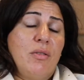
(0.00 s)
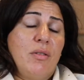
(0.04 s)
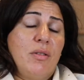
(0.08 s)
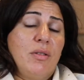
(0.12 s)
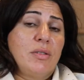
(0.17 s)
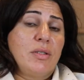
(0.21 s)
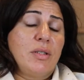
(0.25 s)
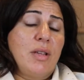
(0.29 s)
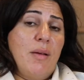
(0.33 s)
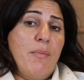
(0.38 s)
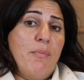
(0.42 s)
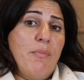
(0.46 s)

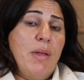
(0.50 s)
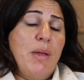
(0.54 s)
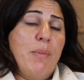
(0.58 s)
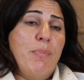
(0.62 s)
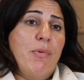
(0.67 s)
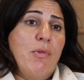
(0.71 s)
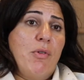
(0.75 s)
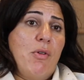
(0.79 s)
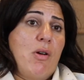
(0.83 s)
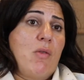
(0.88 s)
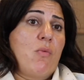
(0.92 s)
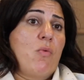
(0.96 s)
there's some
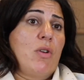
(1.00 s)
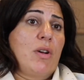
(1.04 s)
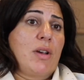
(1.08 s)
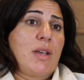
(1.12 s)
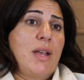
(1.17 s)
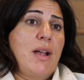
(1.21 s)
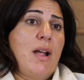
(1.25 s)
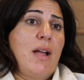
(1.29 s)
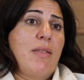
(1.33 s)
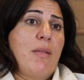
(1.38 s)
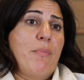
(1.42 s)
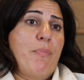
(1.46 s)
people are
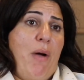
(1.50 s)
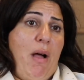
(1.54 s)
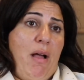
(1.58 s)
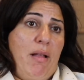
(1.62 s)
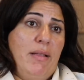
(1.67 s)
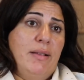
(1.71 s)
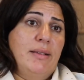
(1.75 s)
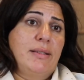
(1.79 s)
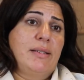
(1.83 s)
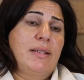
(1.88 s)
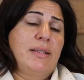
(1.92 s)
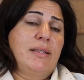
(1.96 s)
working on the
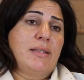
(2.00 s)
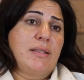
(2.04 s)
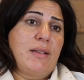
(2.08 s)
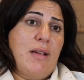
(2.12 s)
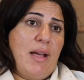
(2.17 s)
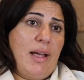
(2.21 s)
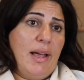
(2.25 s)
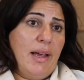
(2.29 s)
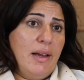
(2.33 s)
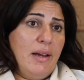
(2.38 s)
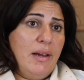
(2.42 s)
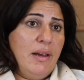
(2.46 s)
policy
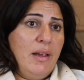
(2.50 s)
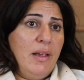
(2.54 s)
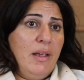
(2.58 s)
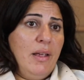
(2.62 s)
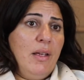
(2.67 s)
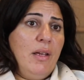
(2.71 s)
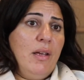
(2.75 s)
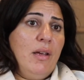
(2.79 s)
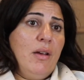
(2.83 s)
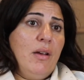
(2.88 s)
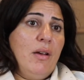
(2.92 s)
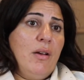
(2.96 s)
side
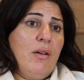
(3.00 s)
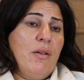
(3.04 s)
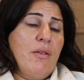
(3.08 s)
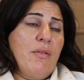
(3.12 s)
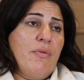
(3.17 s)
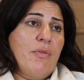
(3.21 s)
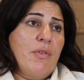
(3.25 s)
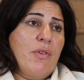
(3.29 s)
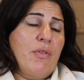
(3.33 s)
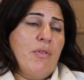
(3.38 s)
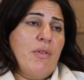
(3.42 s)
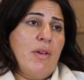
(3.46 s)

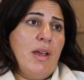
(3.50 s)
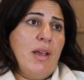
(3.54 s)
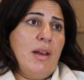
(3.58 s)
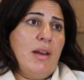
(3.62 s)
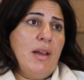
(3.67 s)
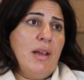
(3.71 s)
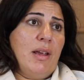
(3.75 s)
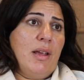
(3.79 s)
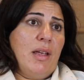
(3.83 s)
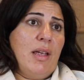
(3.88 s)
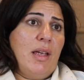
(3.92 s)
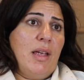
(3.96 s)
of
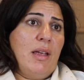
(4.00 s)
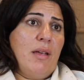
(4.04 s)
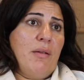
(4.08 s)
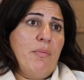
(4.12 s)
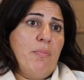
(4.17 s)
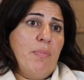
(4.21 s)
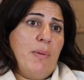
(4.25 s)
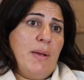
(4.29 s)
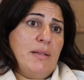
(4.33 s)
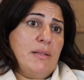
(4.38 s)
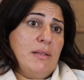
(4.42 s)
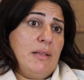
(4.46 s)
creating
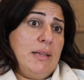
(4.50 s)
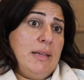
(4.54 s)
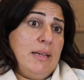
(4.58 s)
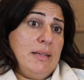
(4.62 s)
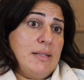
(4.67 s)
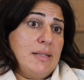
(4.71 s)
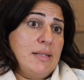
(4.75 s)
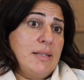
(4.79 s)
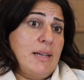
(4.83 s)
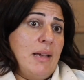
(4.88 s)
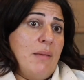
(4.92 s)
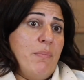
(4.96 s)
basically a
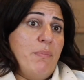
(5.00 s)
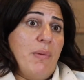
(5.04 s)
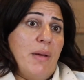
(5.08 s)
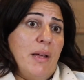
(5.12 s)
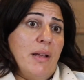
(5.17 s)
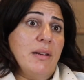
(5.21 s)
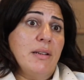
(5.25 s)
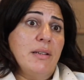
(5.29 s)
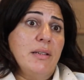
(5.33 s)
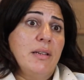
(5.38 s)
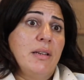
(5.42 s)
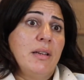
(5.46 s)

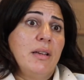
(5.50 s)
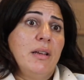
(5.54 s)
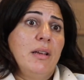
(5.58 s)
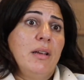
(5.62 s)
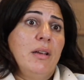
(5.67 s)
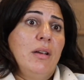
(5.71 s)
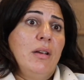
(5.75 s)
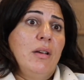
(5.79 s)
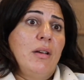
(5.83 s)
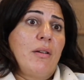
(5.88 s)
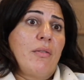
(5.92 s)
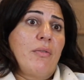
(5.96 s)
stipend
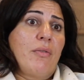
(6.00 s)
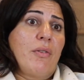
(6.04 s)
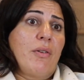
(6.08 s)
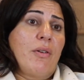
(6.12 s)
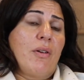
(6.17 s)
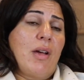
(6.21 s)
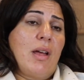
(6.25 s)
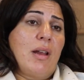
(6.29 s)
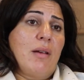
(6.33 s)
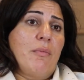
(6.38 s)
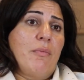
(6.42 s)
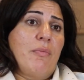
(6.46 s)

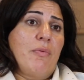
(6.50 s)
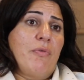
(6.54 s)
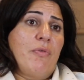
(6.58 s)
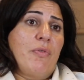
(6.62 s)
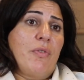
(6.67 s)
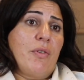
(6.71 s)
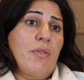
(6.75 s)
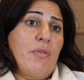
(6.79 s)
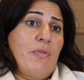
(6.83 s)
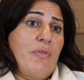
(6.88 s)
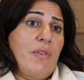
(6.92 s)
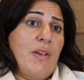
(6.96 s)

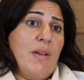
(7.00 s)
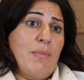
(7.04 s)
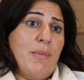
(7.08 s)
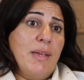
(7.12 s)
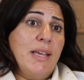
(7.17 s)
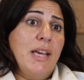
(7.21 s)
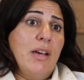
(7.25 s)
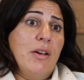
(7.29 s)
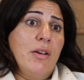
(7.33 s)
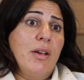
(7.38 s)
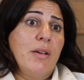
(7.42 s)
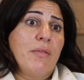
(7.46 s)
for family
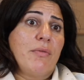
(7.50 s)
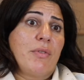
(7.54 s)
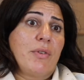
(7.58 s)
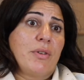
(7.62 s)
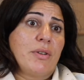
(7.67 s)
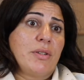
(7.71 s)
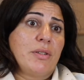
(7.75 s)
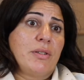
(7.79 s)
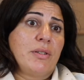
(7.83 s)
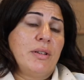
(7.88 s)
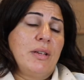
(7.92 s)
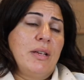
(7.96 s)

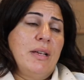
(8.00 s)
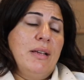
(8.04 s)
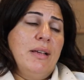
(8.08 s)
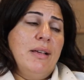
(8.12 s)
caregivers,